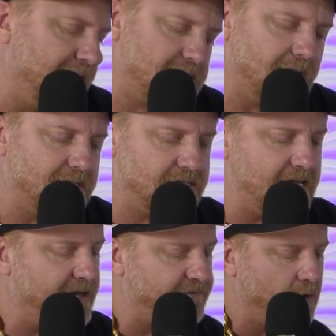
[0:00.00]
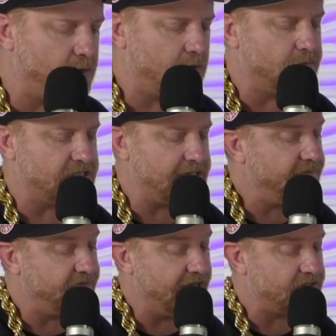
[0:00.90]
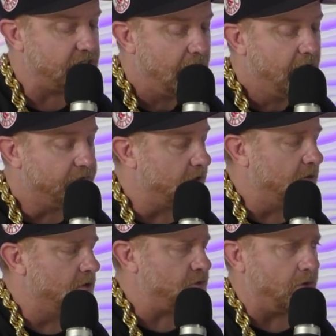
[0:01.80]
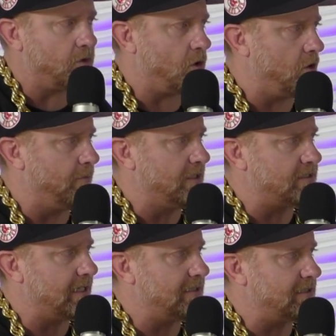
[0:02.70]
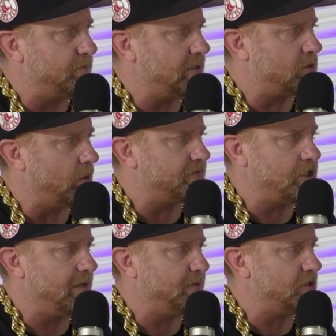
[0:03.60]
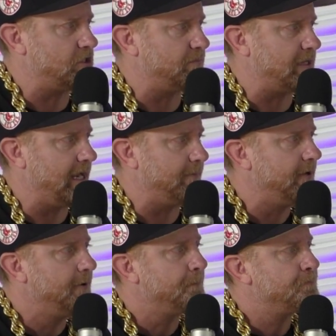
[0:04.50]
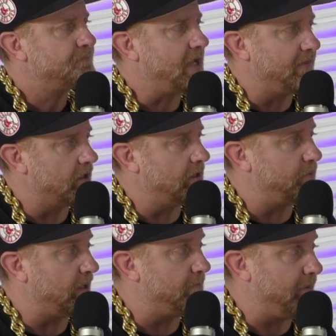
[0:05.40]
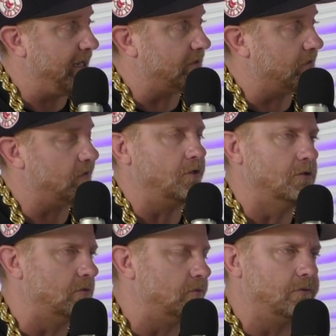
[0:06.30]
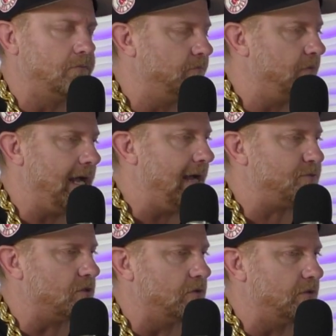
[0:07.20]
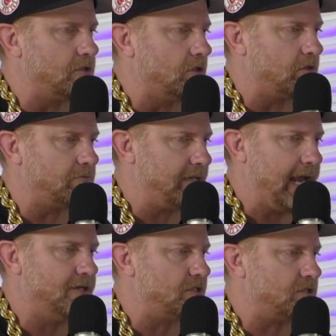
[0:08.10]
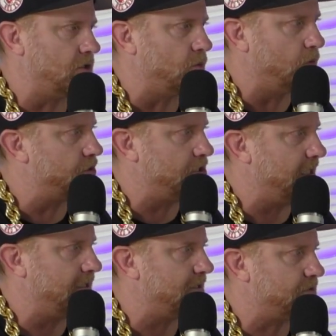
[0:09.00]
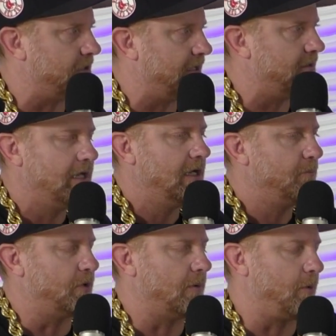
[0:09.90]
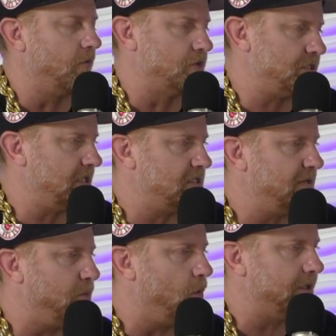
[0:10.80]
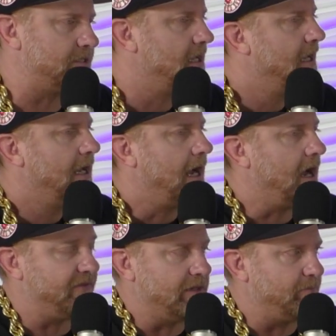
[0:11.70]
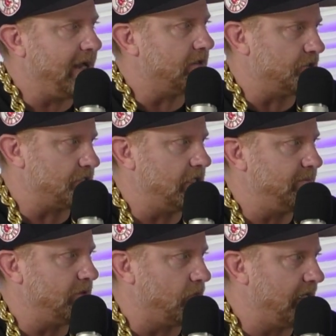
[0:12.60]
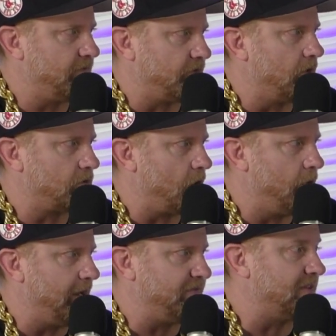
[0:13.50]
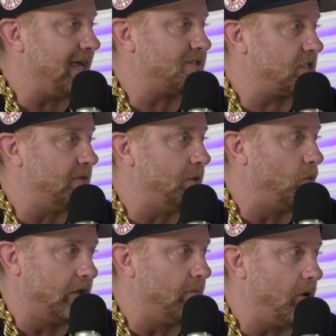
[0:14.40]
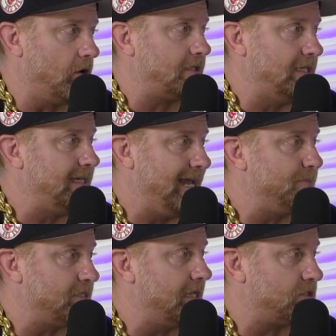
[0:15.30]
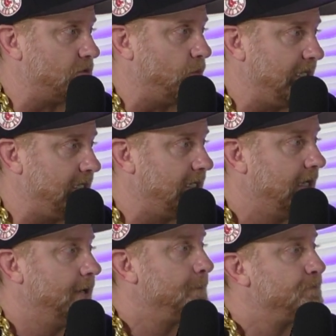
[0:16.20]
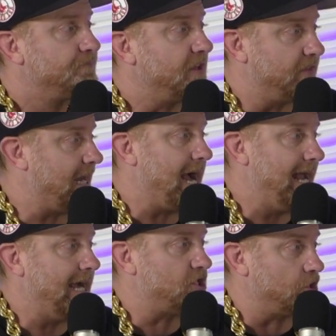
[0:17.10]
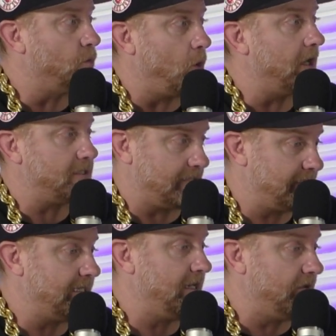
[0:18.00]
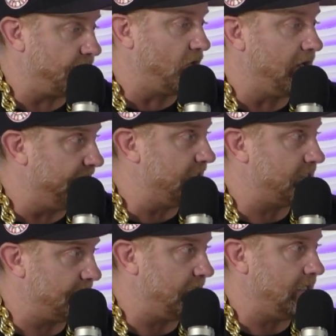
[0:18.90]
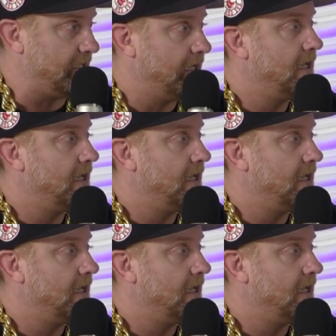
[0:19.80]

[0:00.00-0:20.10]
and that's kind of sad for Oklahoma State fans. The good news for Oklahoma is they get to the Big 12 championship game, and they're going to play Baylor, who absolutely took Kansas to the woodshed yesterday, put up over 60 points. I think Baylor's going to be ready for Oklahoma. I think that's going to be one of the marquee games next week that I actually want to sit in front of and see.